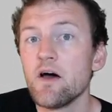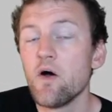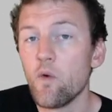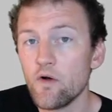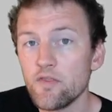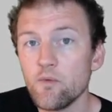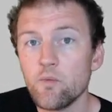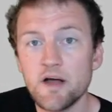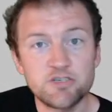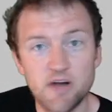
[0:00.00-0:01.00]
or the
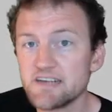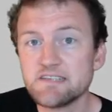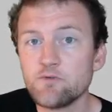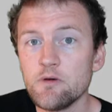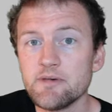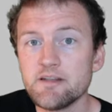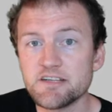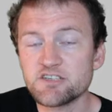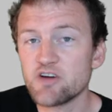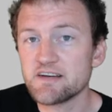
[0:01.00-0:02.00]
attractive woman
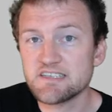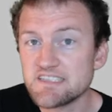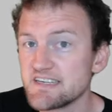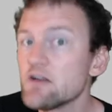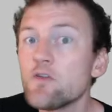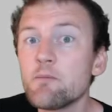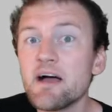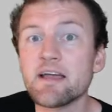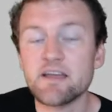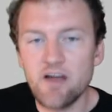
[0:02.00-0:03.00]
that's trying to steal the
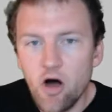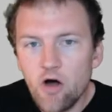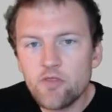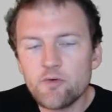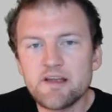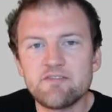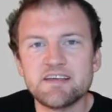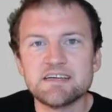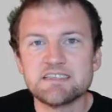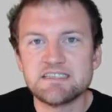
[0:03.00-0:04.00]
bike? All three of the
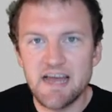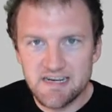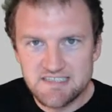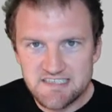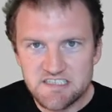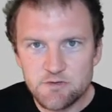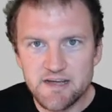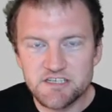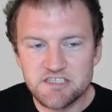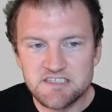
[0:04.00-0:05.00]
exact
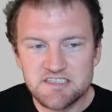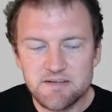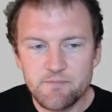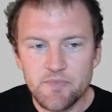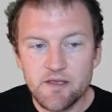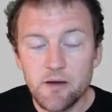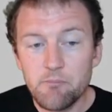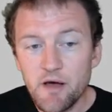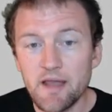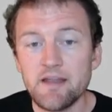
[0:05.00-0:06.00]
situations,
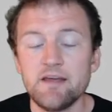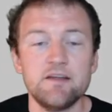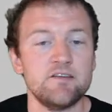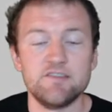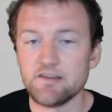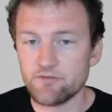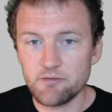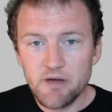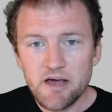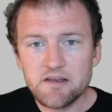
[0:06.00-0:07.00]
but different
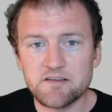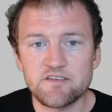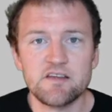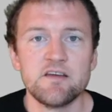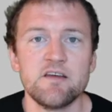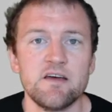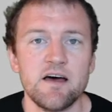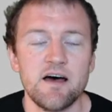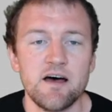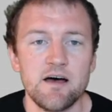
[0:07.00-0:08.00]
bodies.
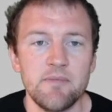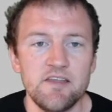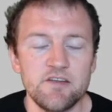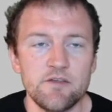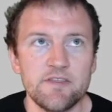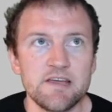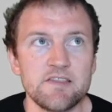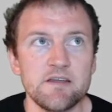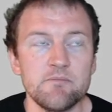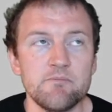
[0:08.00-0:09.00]
And do you think
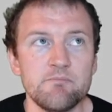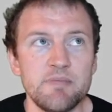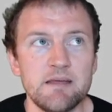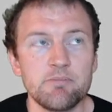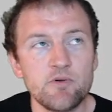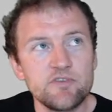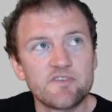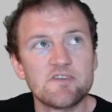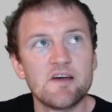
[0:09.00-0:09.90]
that people's